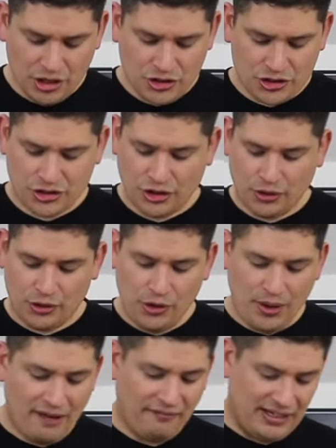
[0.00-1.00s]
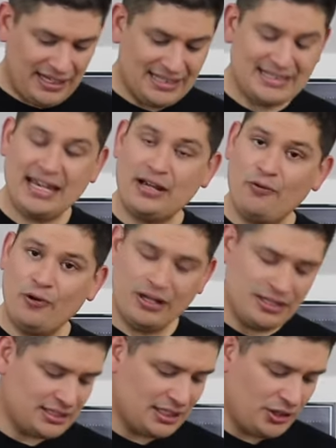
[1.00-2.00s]
So you have intake
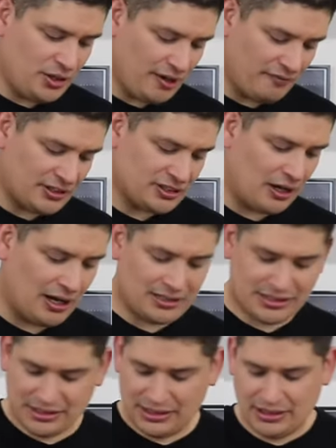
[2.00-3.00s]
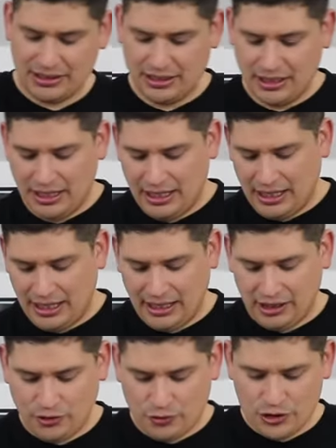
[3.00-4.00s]
ones and you have exhausts.
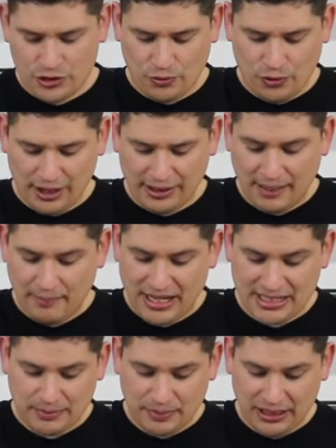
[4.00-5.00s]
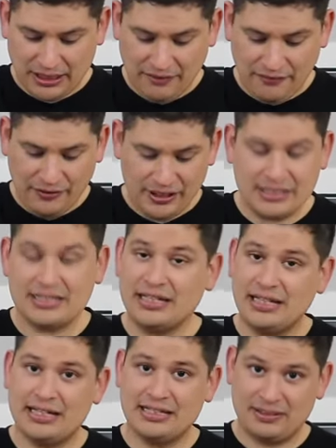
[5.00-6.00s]
And the reason why that makes a big difference
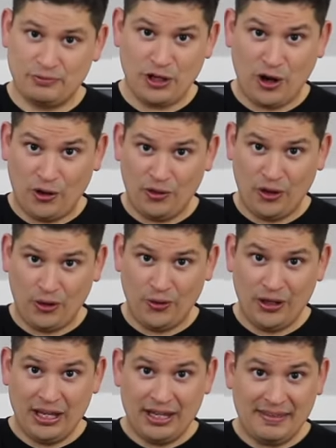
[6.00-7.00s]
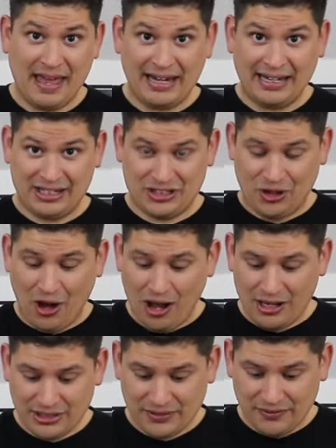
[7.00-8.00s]
is we all know that
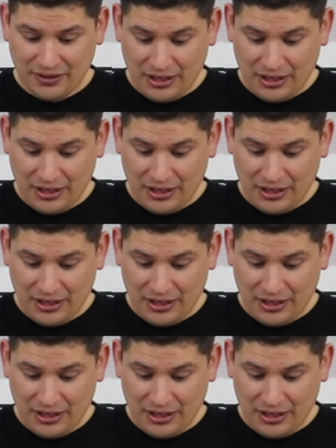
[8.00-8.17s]
exhaust